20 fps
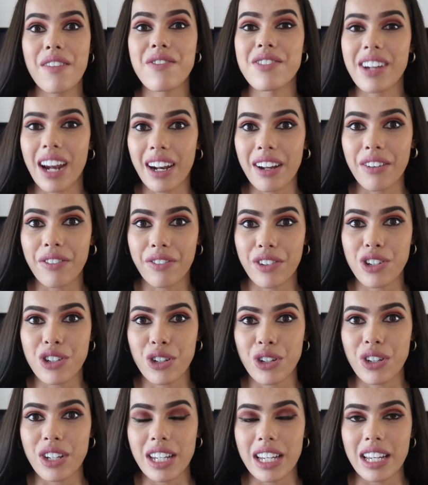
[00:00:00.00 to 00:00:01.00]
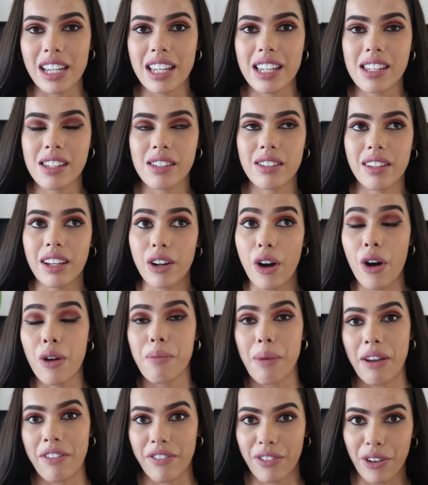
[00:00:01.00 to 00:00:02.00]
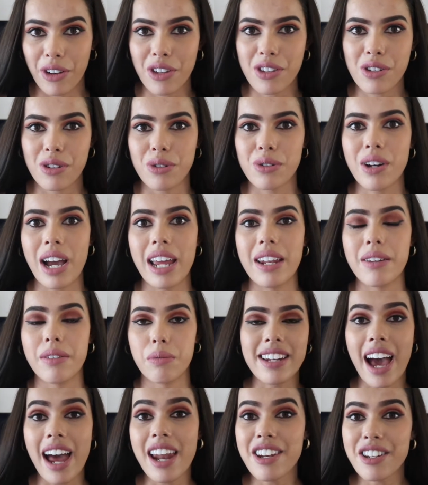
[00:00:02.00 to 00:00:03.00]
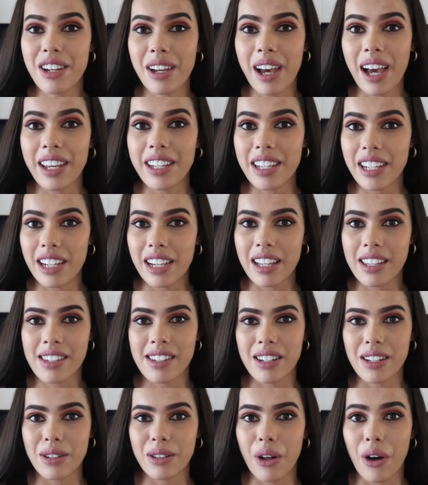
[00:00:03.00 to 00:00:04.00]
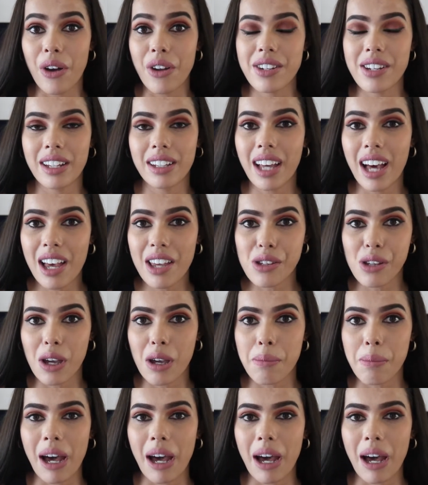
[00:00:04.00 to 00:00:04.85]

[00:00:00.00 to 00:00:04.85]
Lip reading: done it for 2 years on my first store and under a year still on Tealazzo,